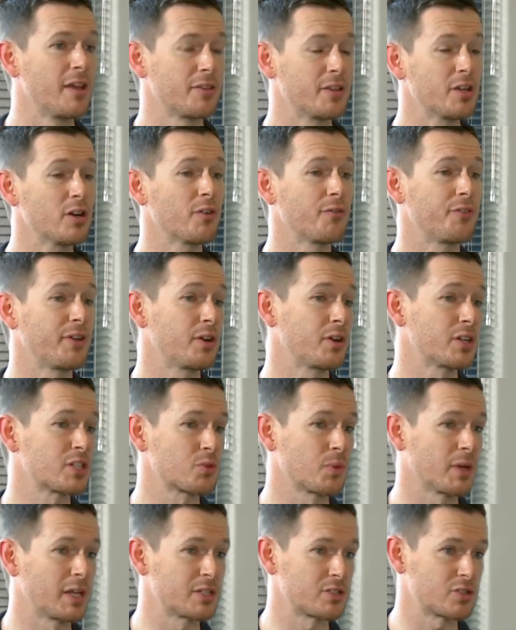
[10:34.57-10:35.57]
There are
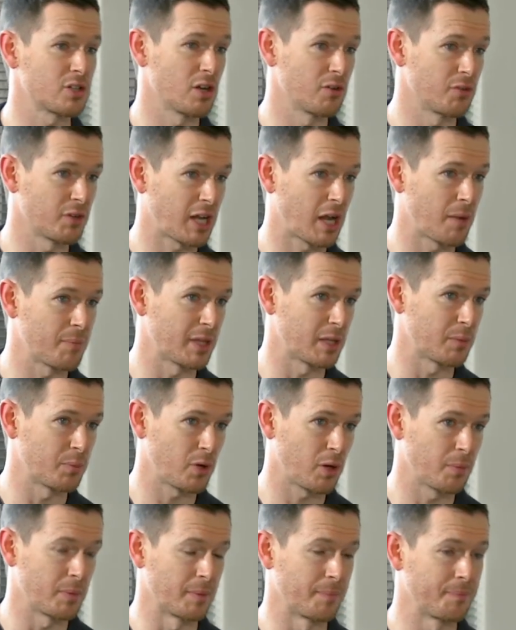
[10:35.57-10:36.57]
various ways to overcome that
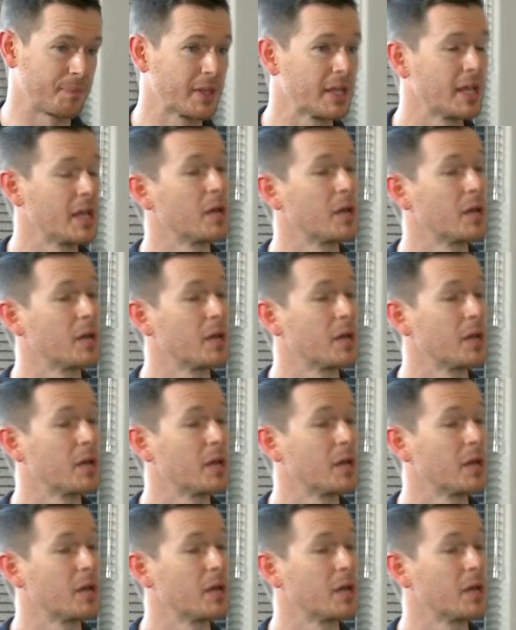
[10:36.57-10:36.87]
problem.